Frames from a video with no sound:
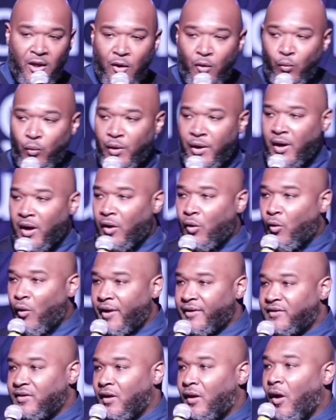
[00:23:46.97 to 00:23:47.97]
We are
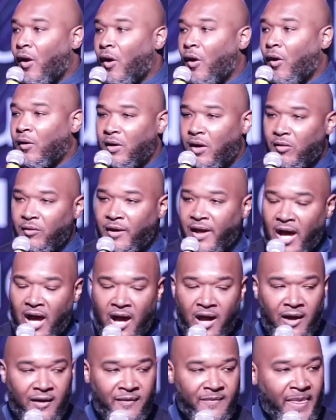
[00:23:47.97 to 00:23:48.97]
going to call on
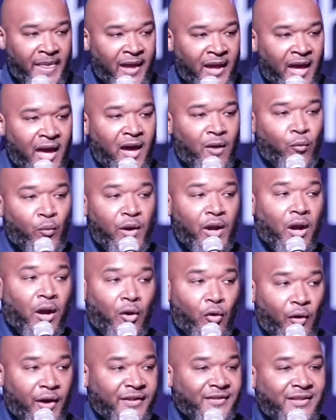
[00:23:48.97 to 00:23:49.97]
God and we are
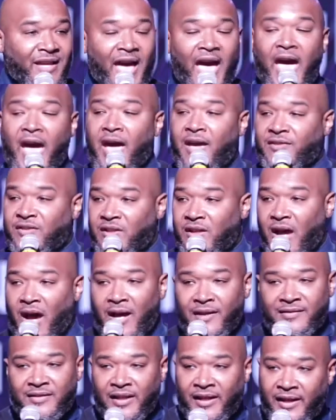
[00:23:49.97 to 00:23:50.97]
going to ask
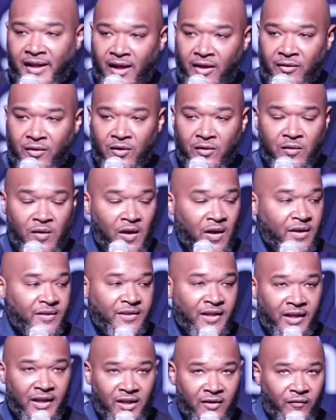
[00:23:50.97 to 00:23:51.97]
God together
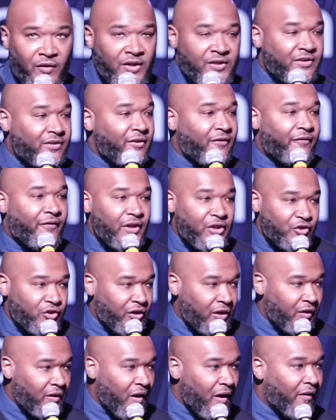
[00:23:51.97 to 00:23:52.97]
to give us the
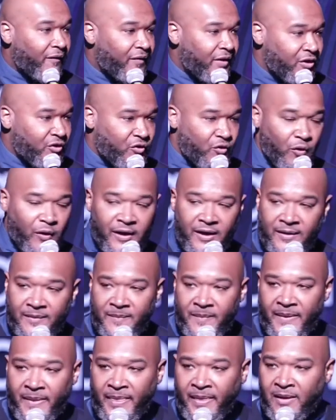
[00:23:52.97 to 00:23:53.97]
vision of this dream.